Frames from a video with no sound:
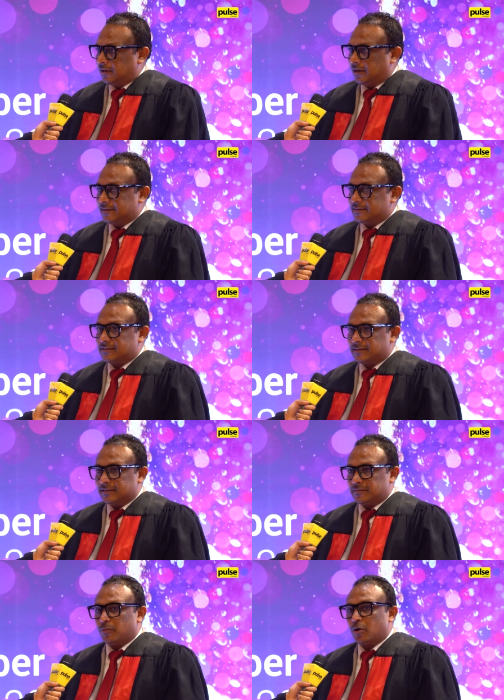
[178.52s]
it's
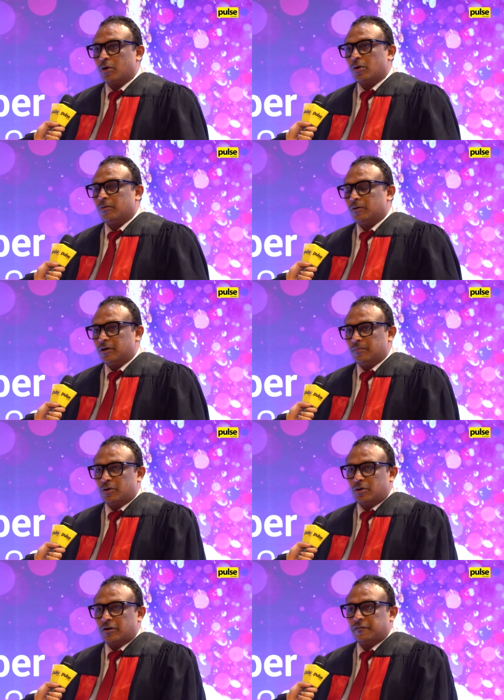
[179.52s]
it's more uh,
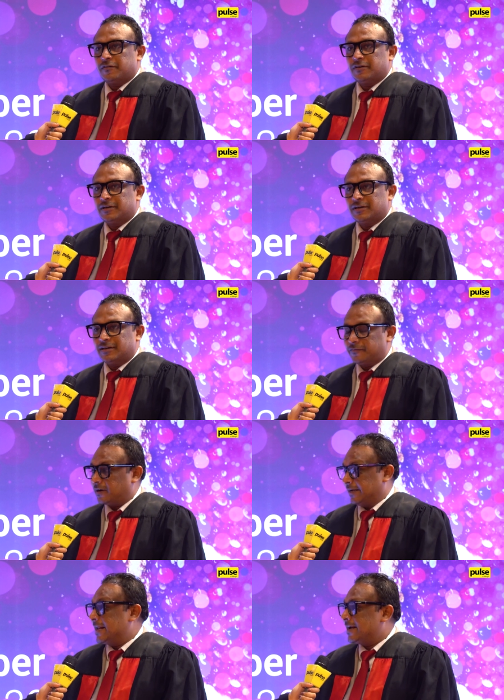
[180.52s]
more of a uh,
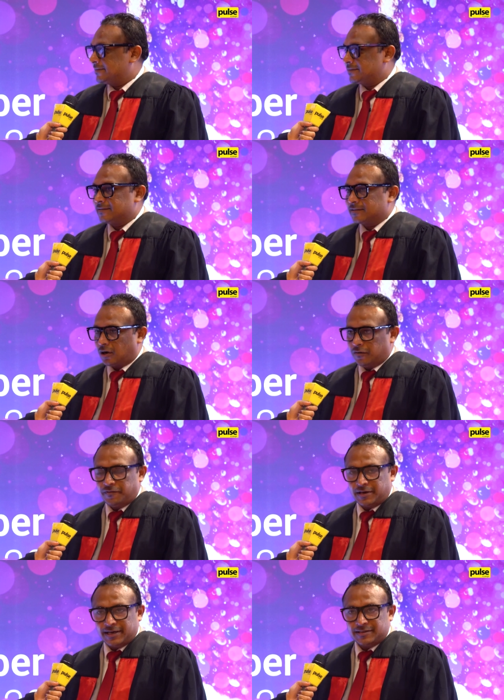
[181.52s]
finance
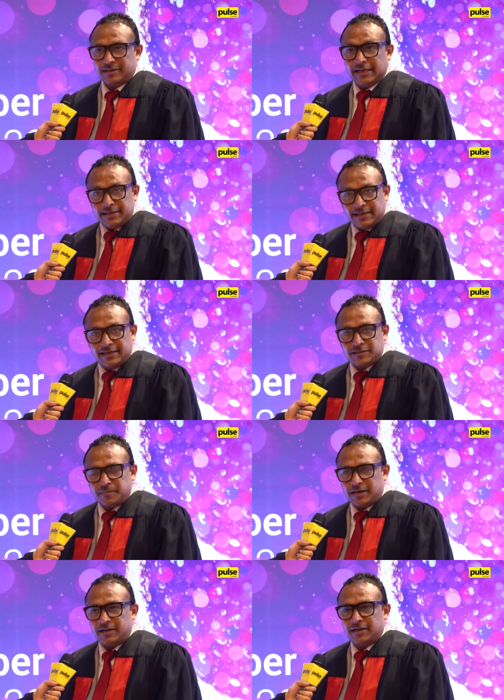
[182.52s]
qualification. It is,
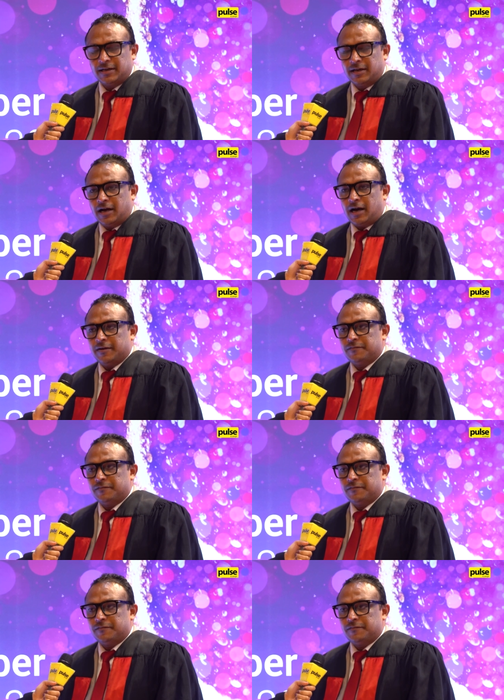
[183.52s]
but I